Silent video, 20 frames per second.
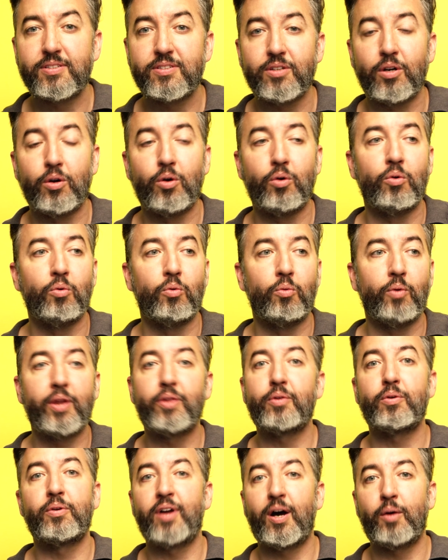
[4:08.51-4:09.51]
So
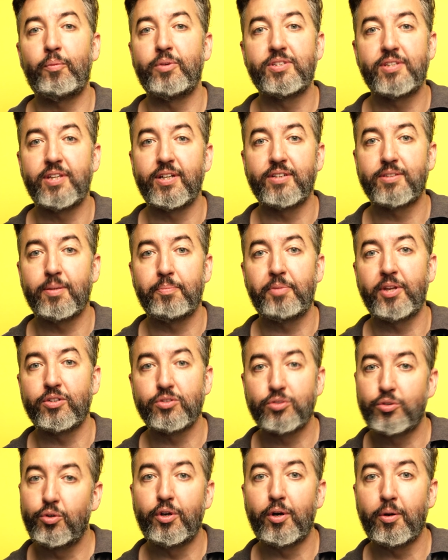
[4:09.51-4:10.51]
whether or not we think
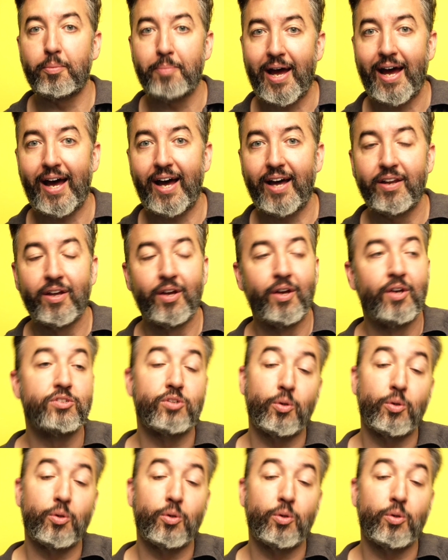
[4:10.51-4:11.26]
something's good or bad.